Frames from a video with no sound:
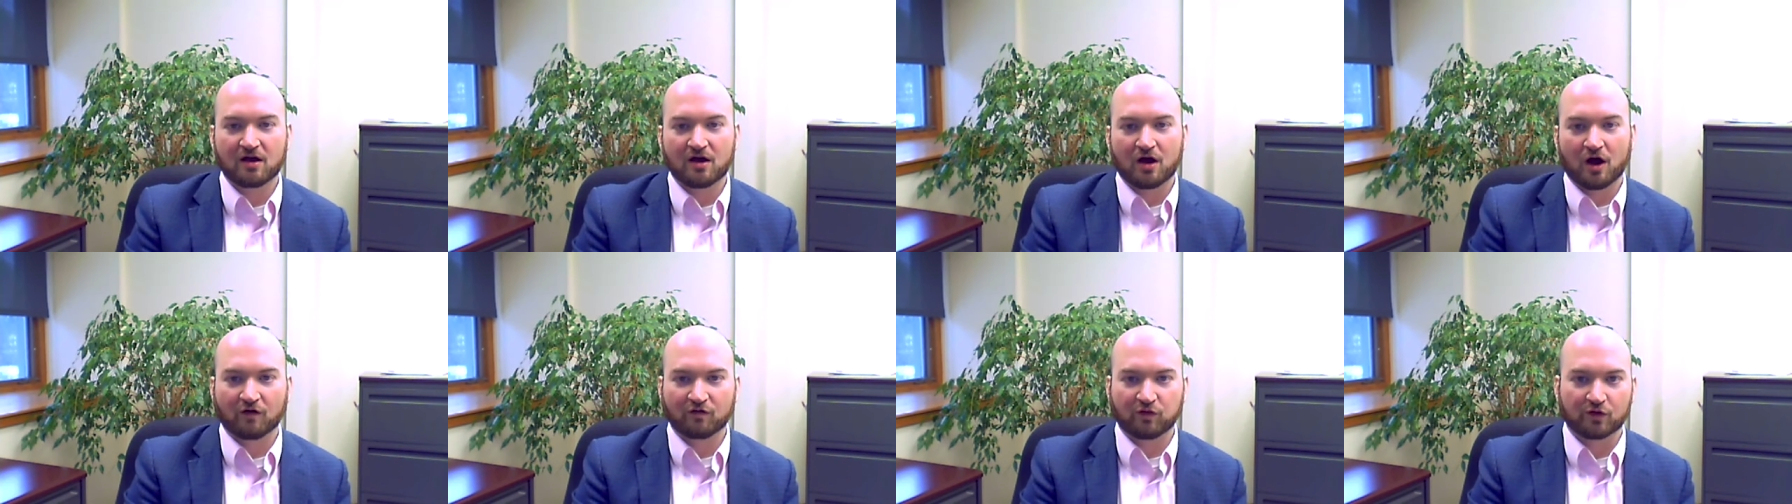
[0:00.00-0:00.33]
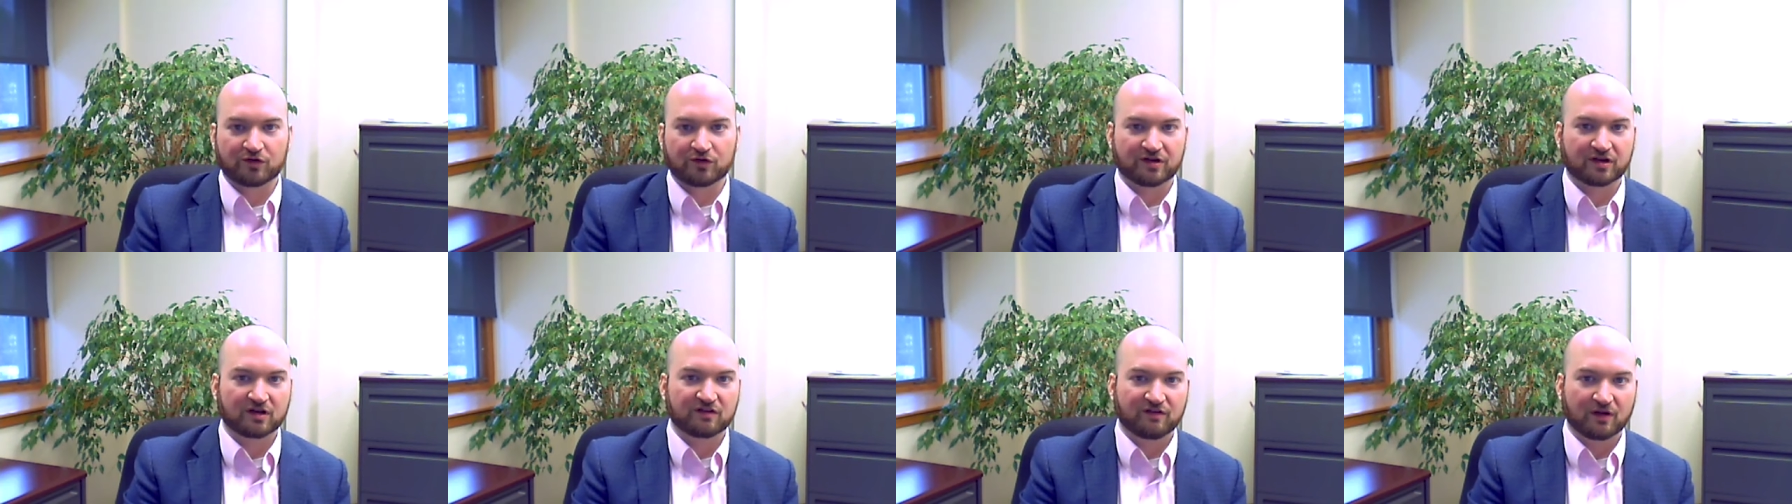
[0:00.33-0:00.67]
of those
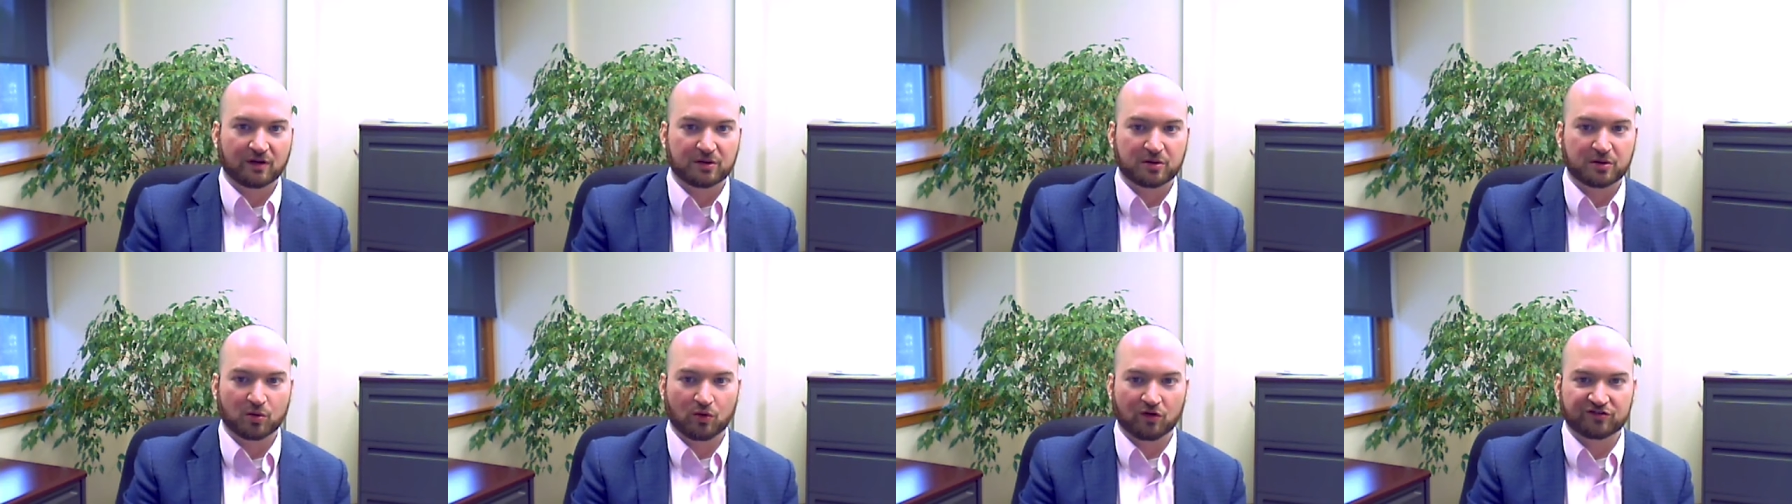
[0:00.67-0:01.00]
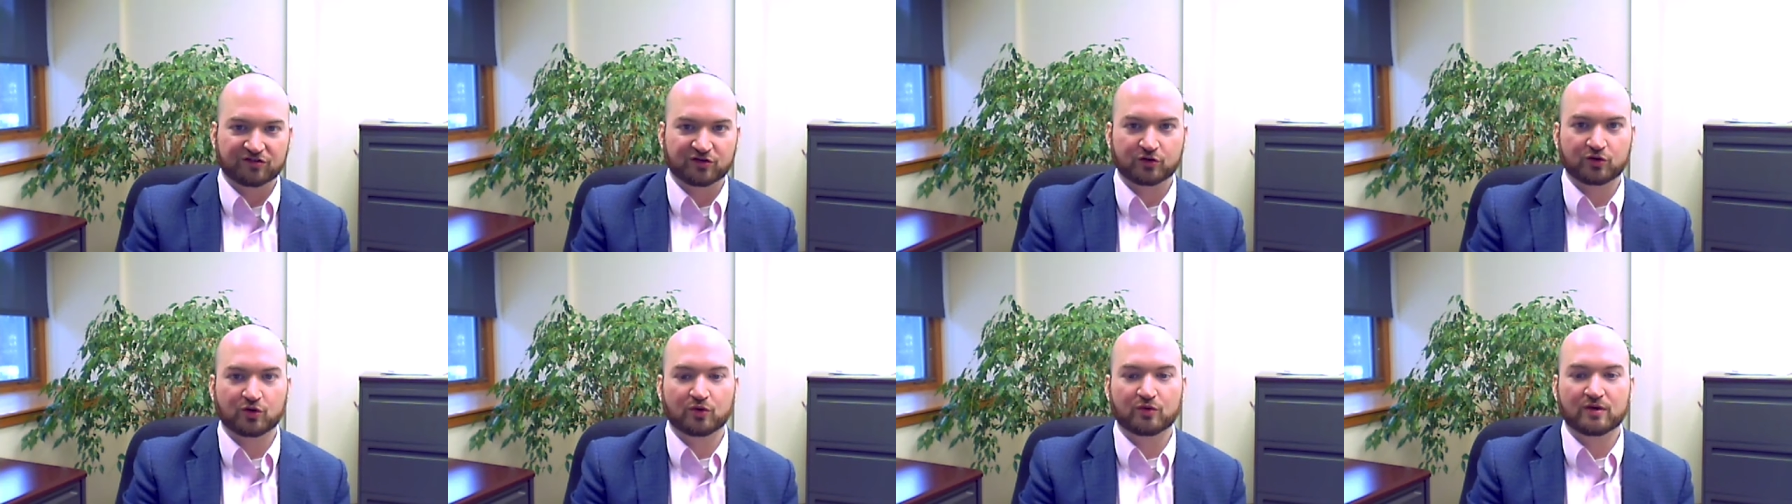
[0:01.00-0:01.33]
individuals
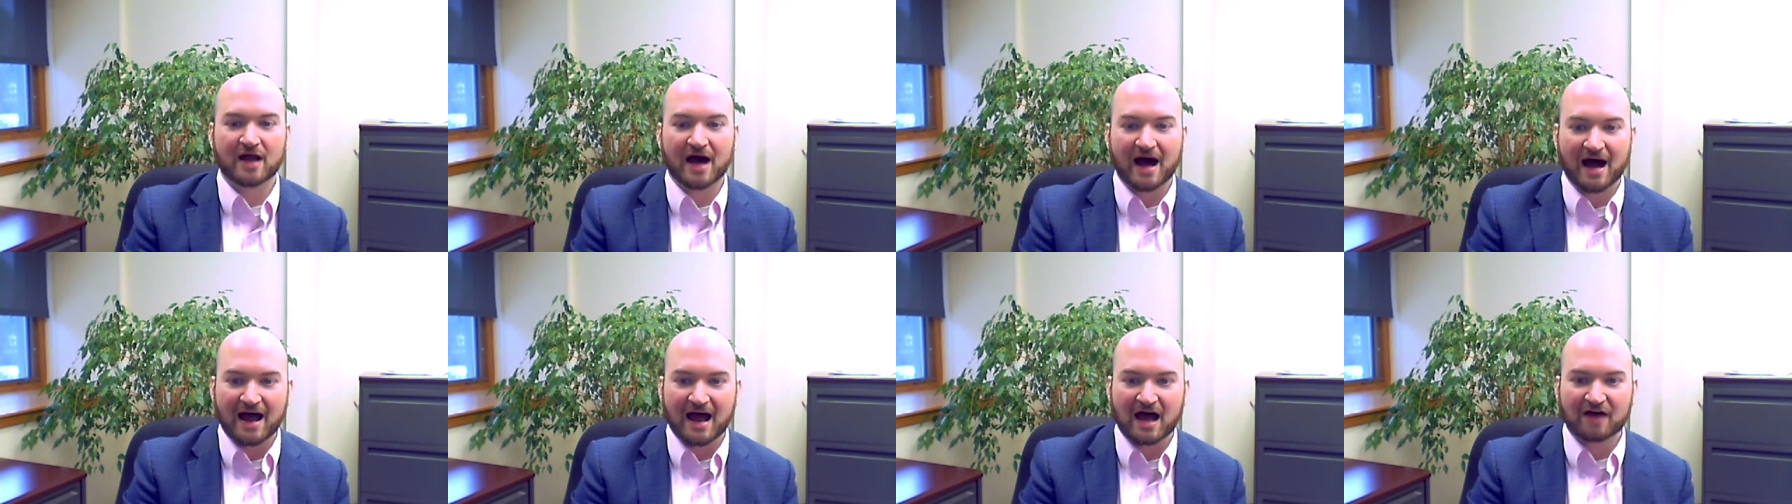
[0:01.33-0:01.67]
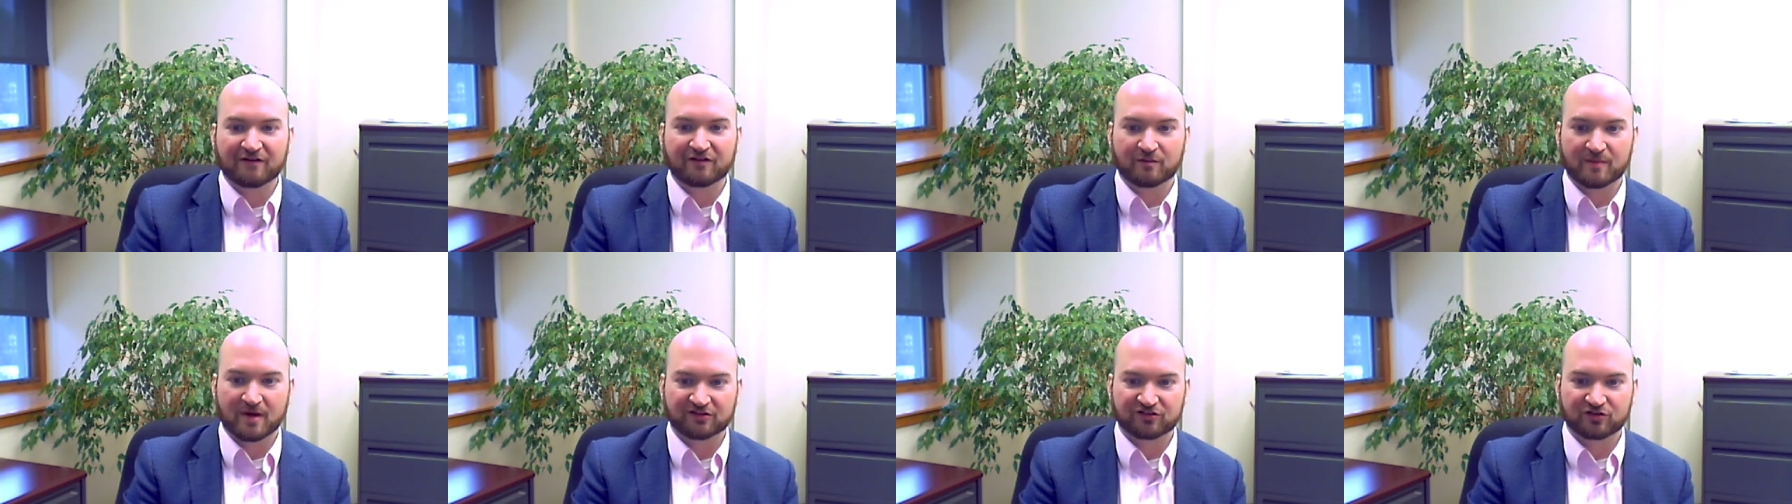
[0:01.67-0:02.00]
who do not have
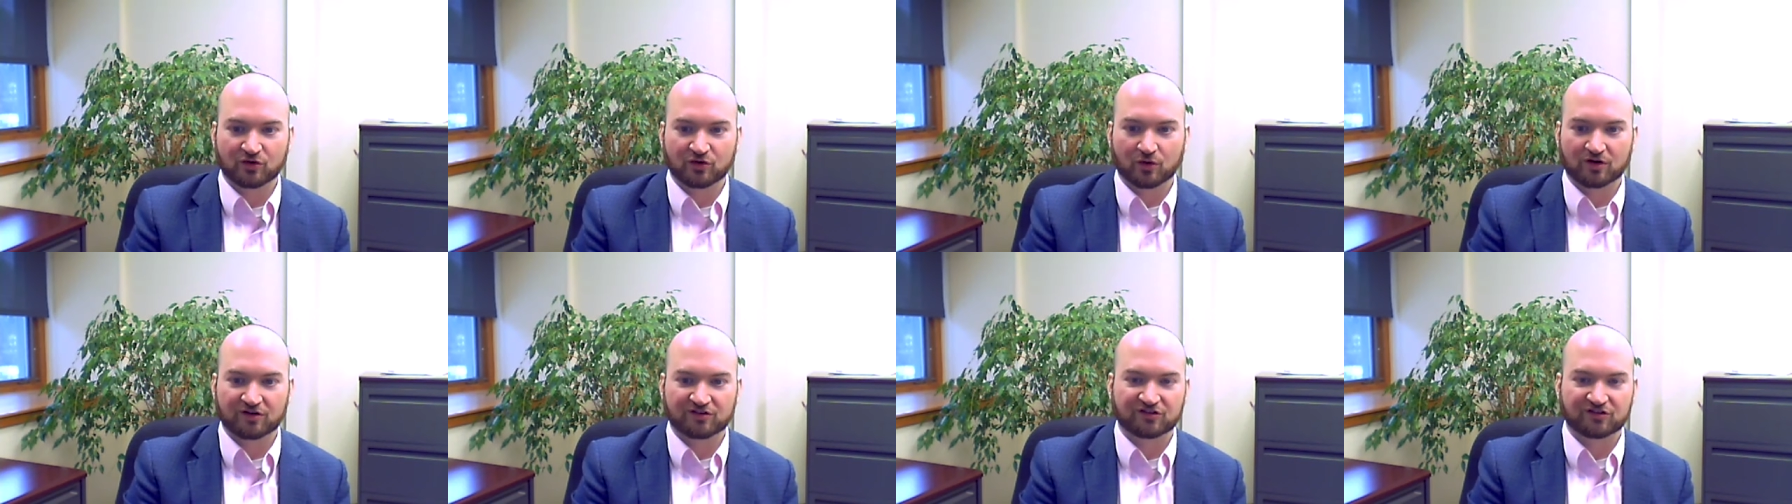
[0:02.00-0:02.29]
a mentor.